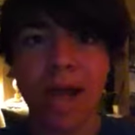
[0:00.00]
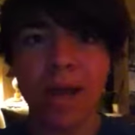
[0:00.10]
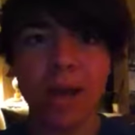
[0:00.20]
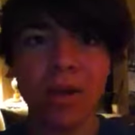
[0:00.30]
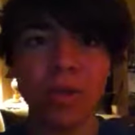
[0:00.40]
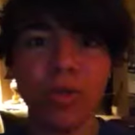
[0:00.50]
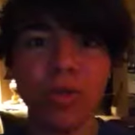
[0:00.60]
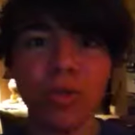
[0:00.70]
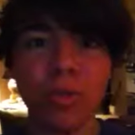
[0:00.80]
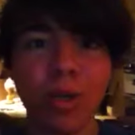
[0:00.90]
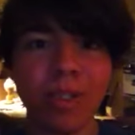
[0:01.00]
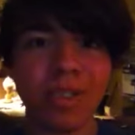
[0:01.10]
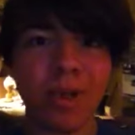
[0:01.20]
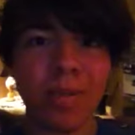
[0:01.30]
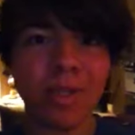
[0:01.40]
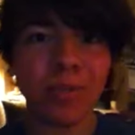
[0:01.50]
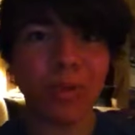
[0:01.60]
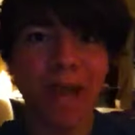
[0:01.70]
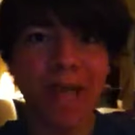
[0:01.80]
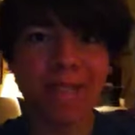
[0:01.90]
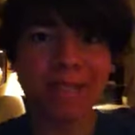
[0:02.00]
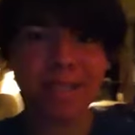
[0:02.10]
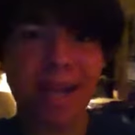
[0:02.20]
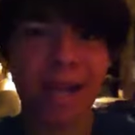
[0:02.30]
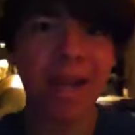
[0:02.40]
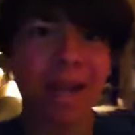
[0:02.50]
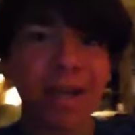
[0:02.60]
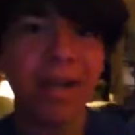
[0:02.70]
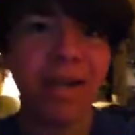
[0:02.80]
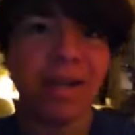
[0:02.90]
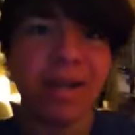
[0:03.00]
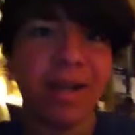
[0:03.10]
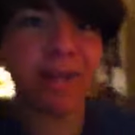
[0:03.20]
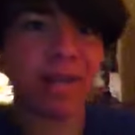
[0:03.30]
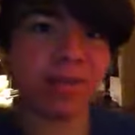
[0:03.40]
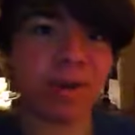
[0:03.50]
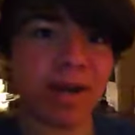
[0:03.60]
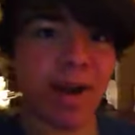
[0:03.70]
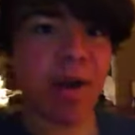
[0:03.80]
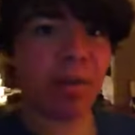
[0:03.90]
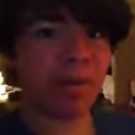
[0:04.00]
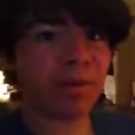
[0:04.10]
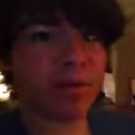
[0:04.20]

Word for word: Hello YouTube, what's up? It's Wednesday. And right now I'm in